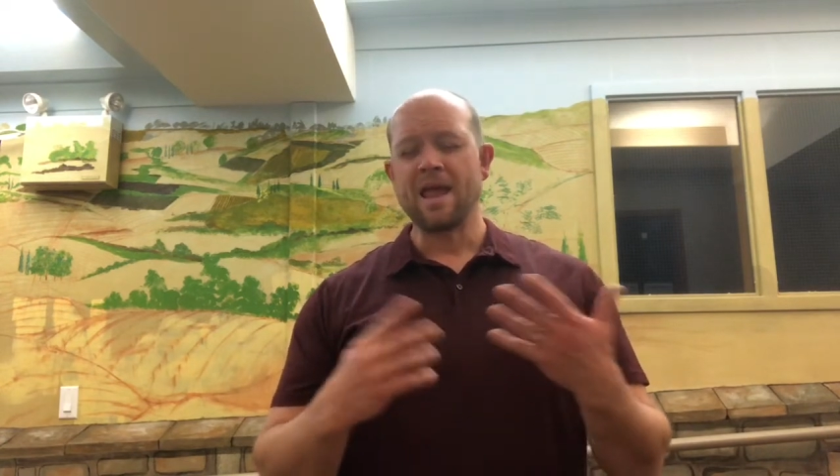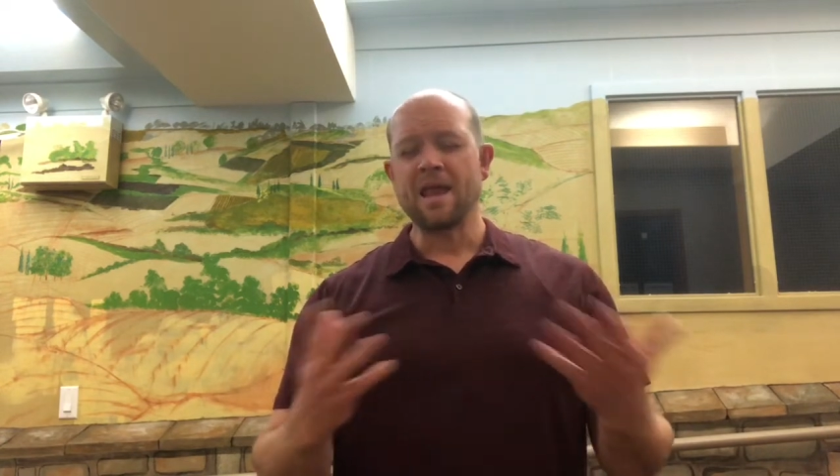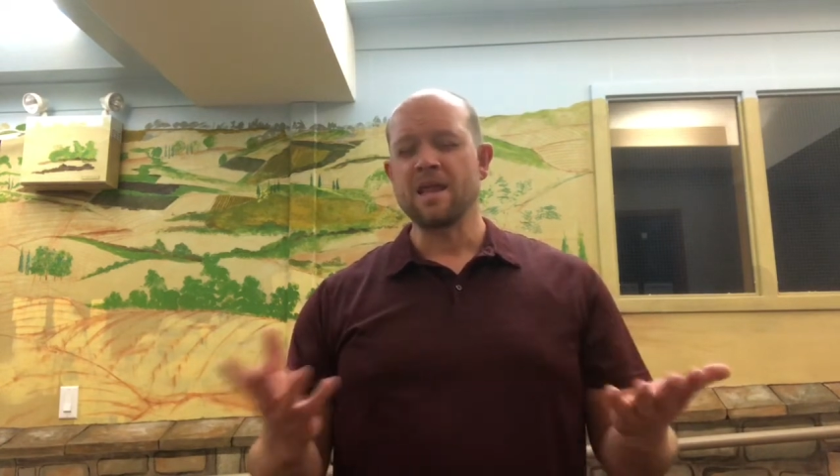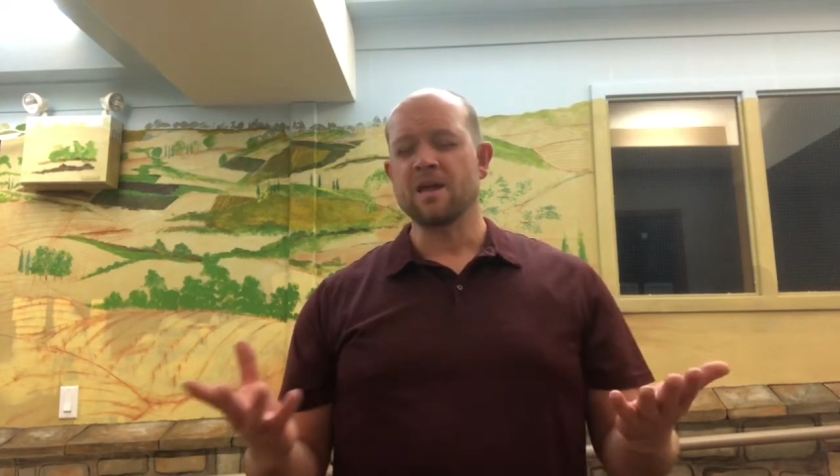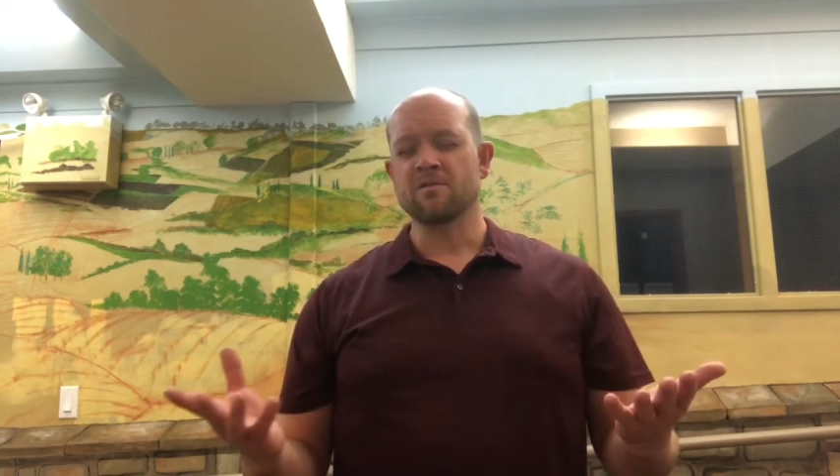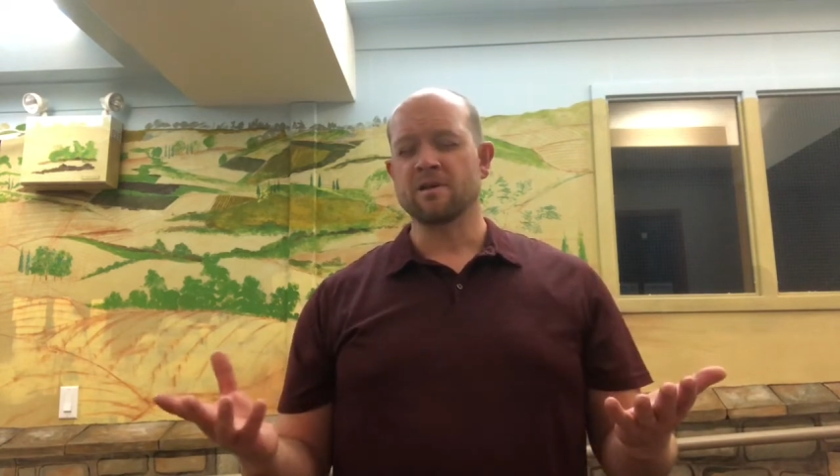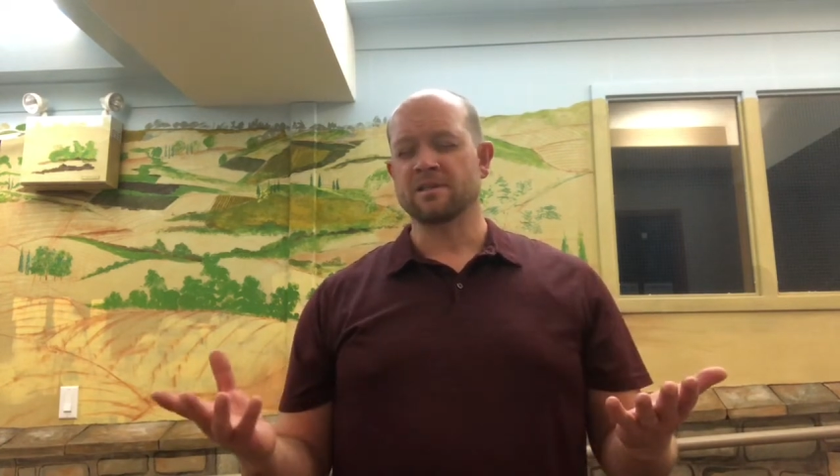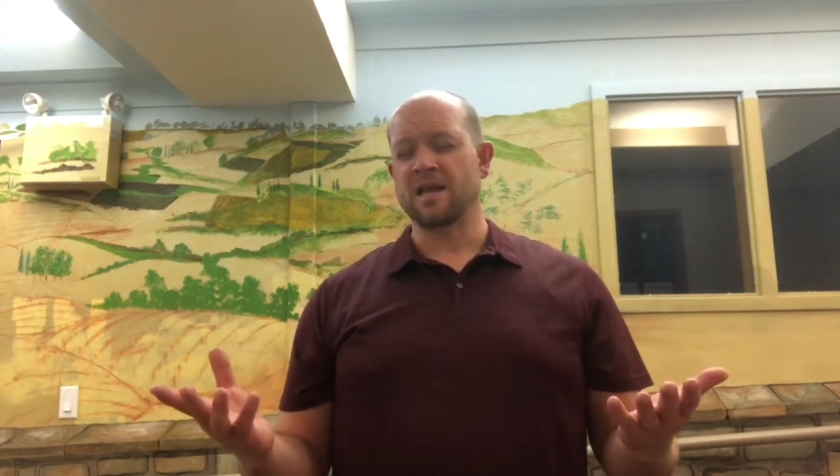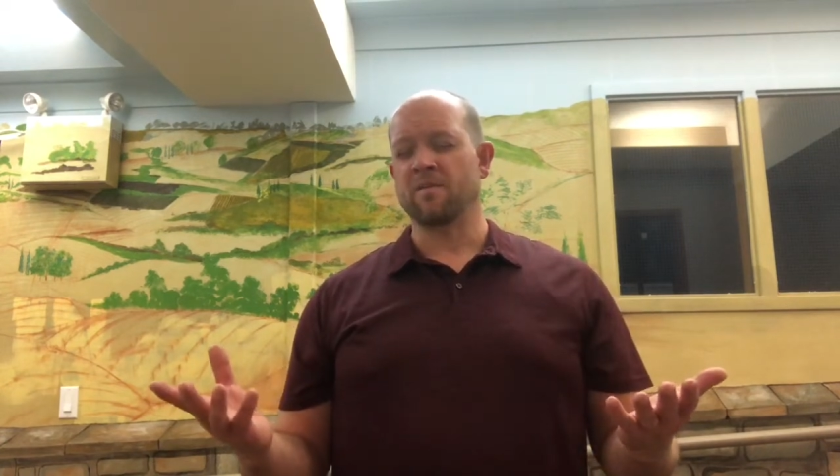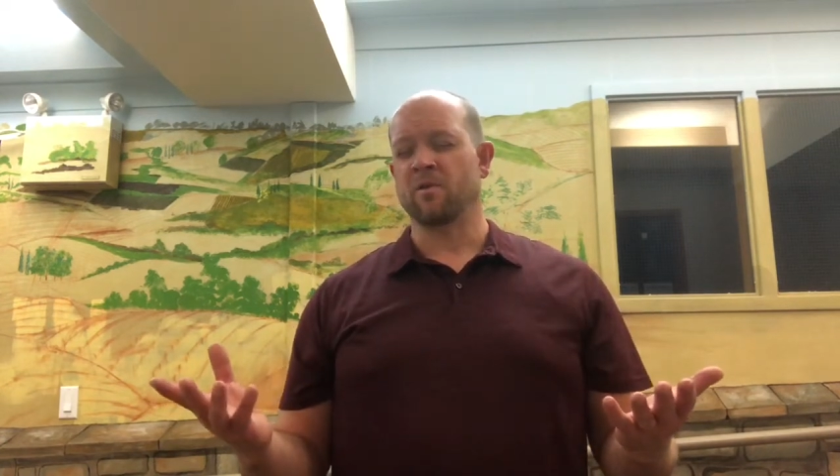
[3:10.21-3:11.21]
any other
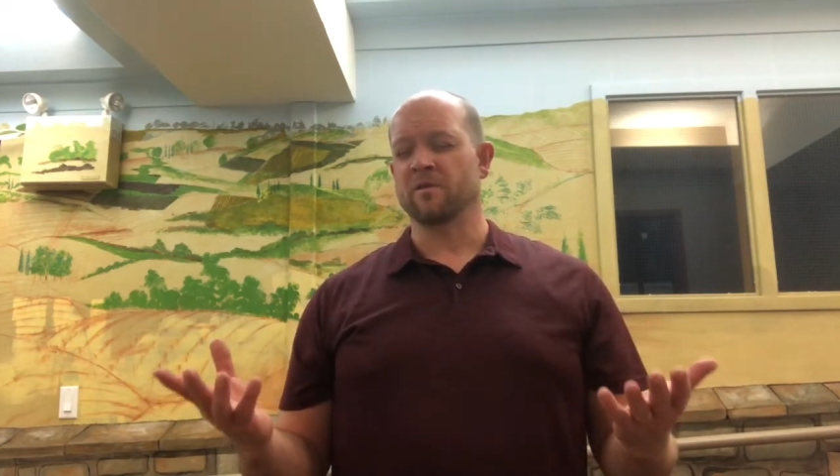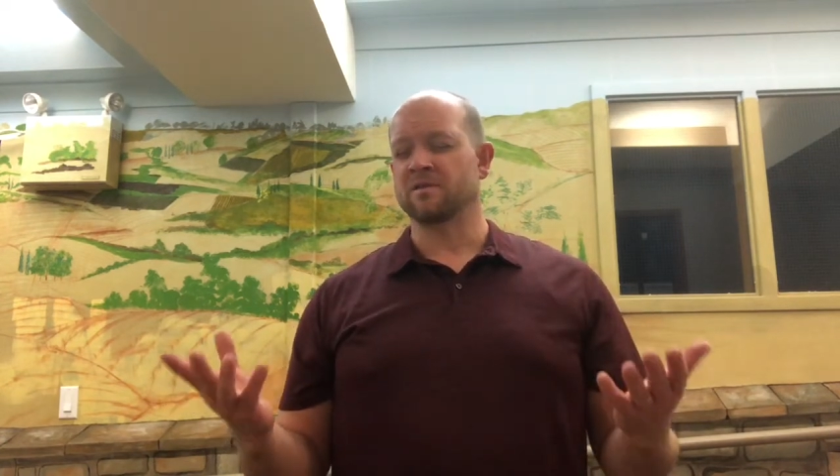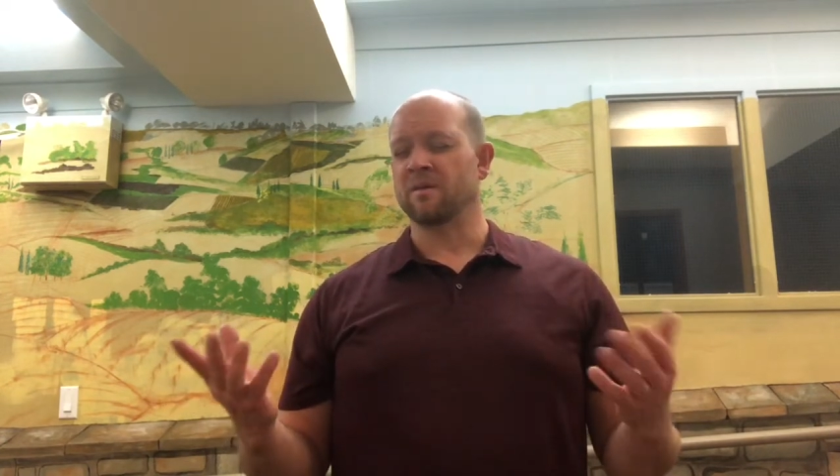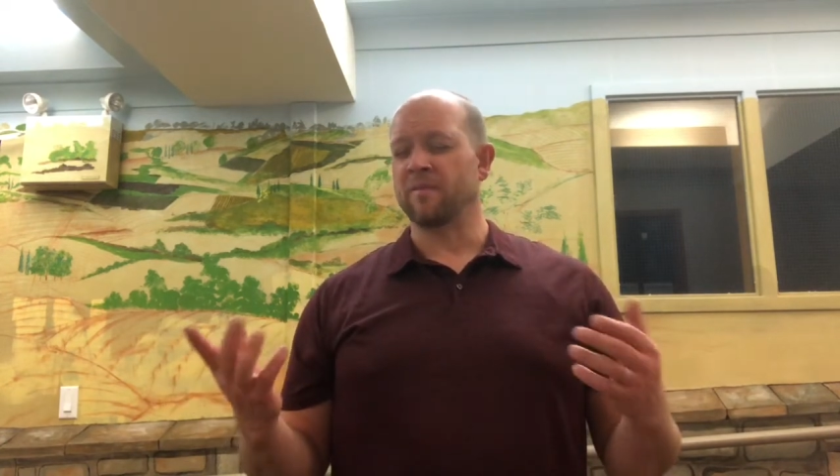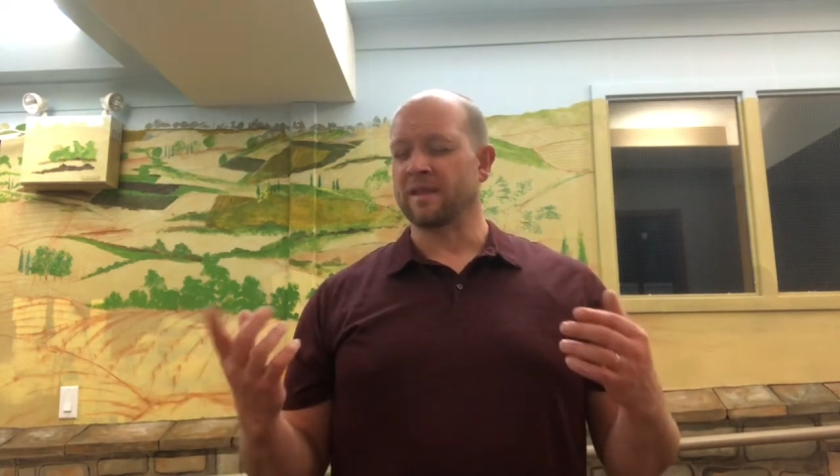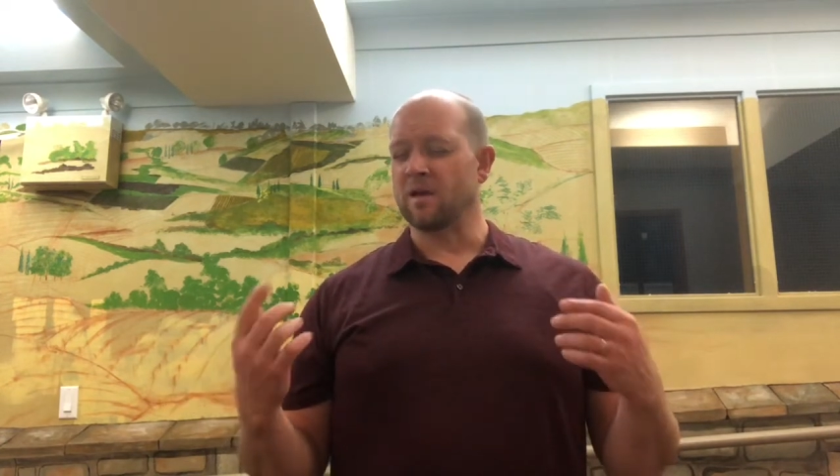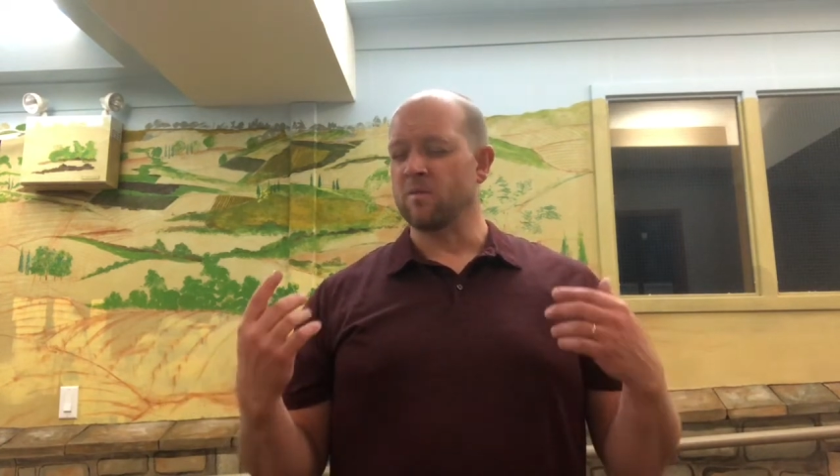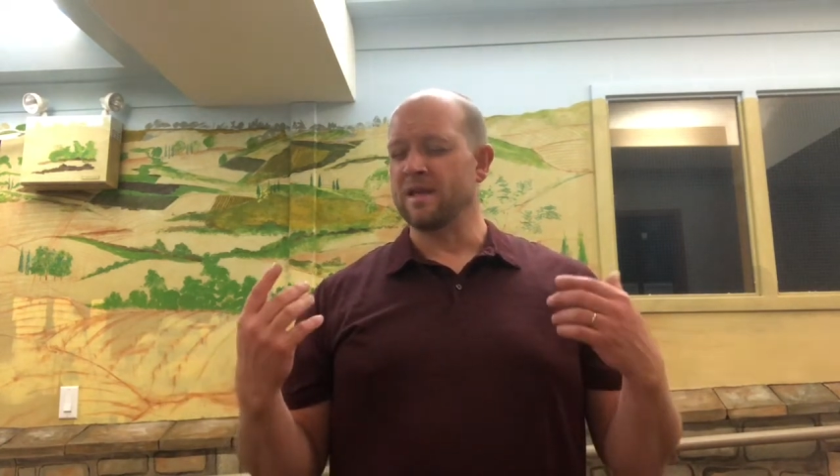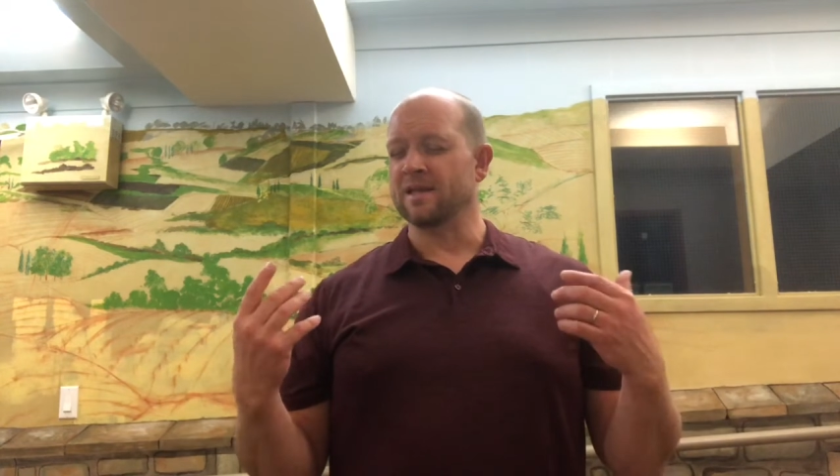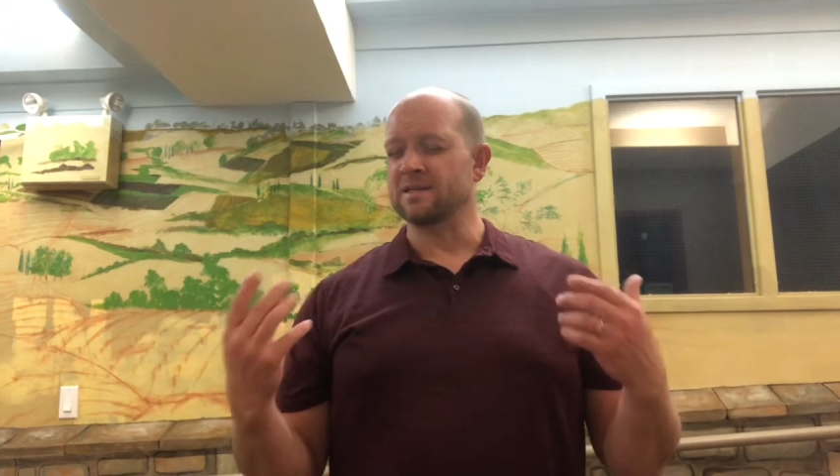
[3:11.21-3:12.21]
example of something that
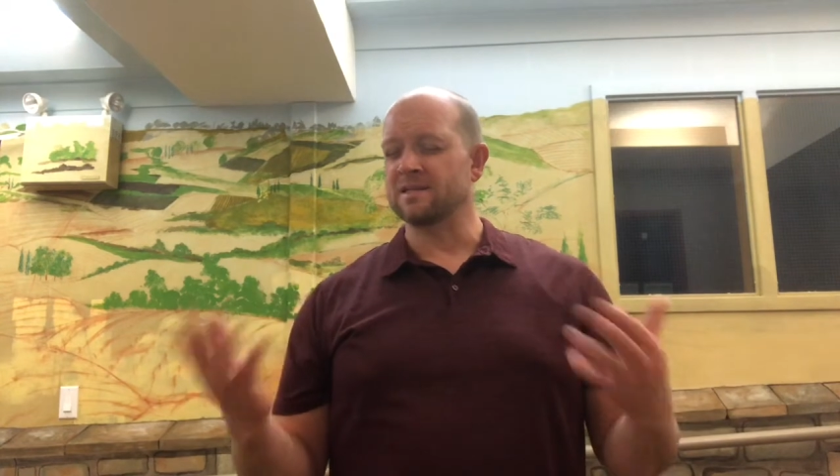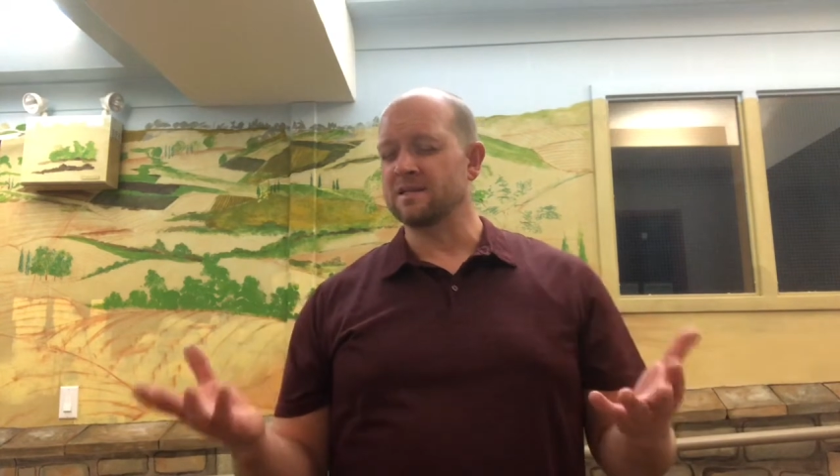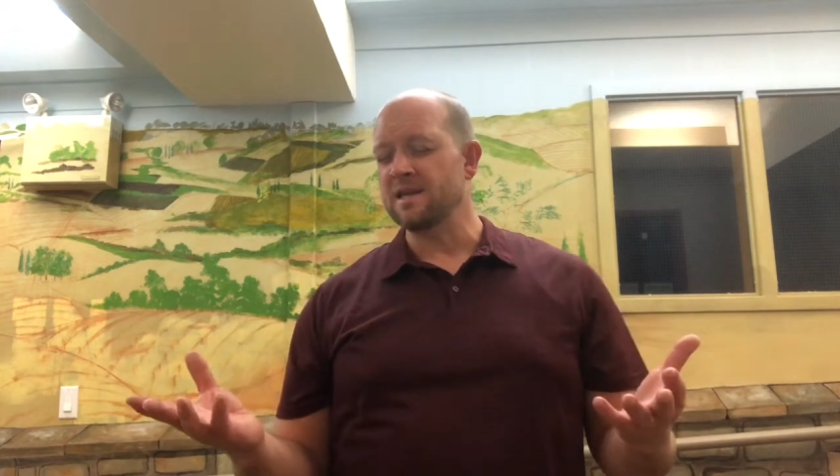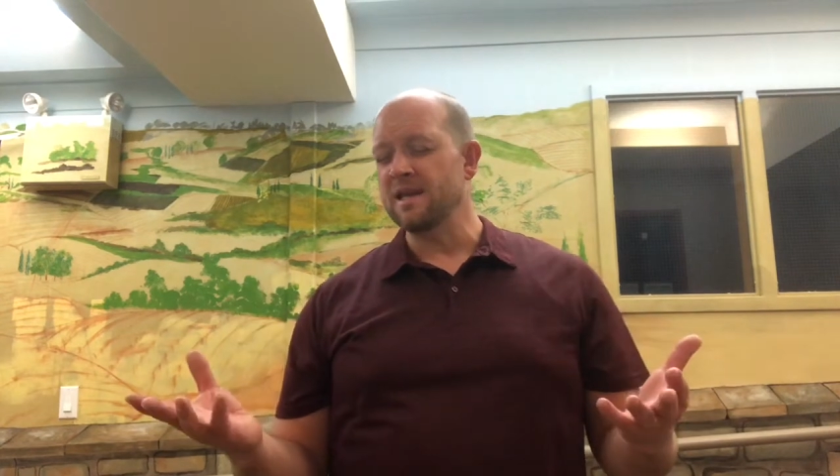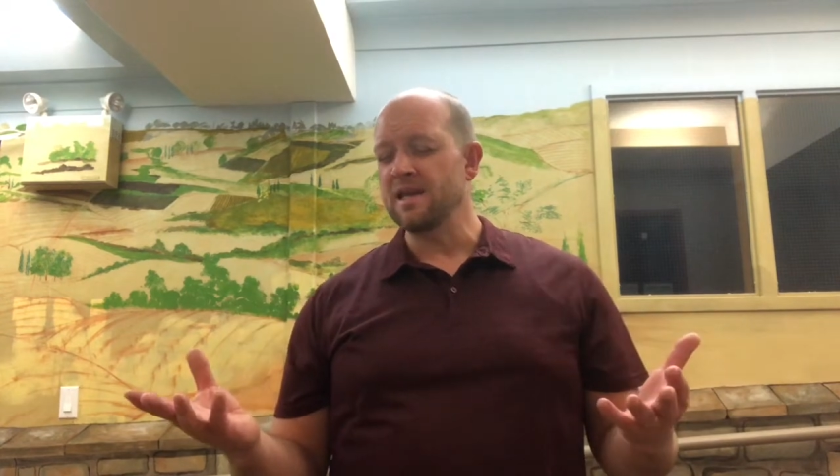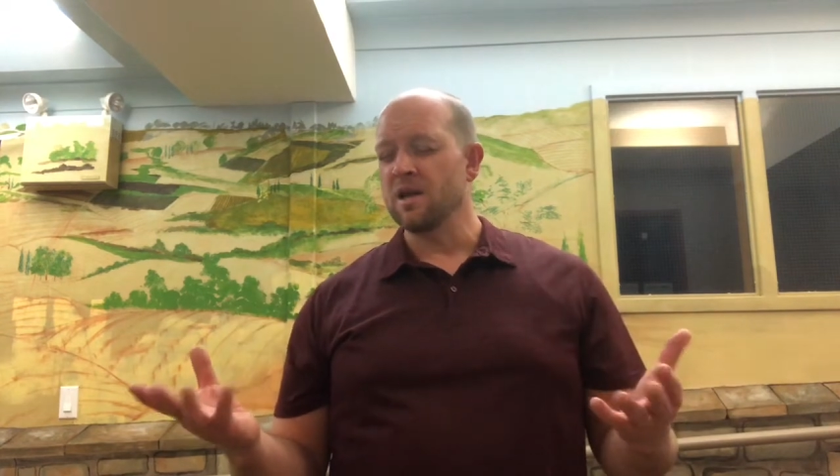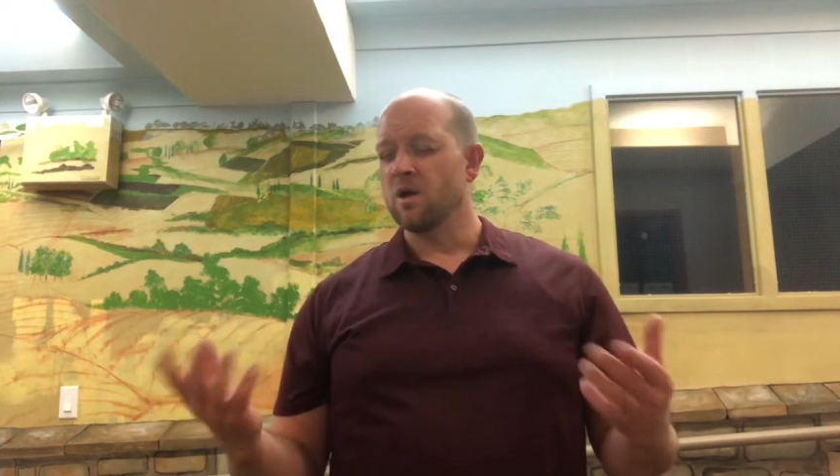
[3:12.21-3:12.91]
we can see